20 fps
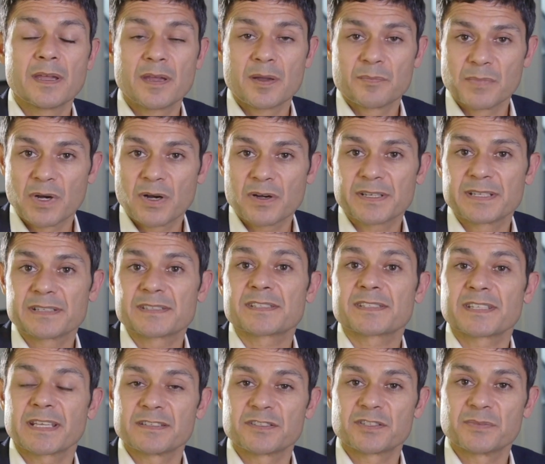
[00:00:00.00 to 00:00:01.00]
Markets
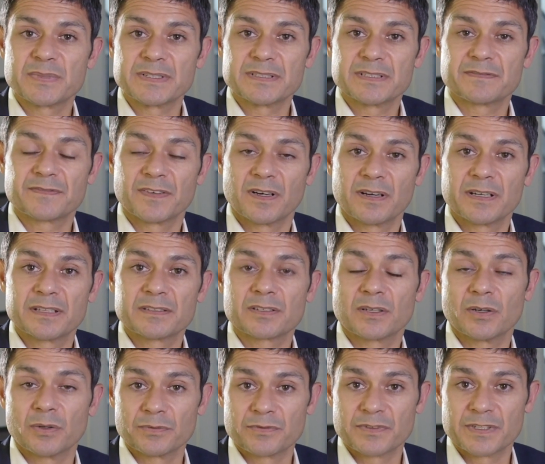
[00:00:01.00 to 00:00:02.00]
tend to be defined
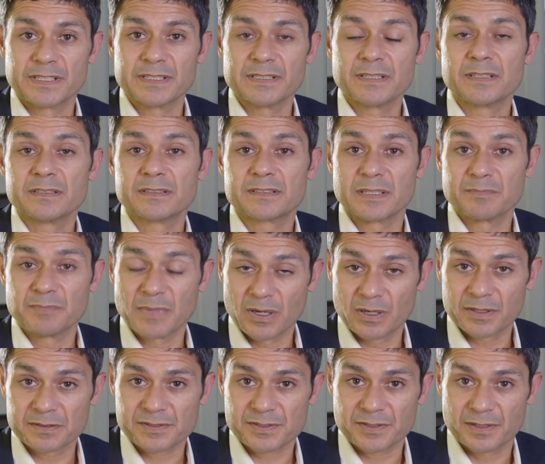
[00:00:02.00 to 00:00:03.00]
on the
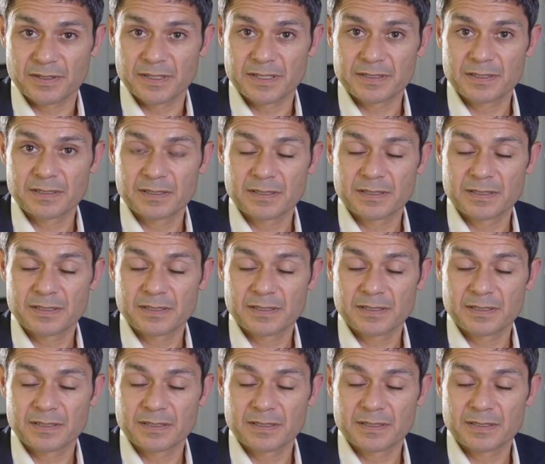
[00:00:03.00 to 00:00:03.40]
demand side.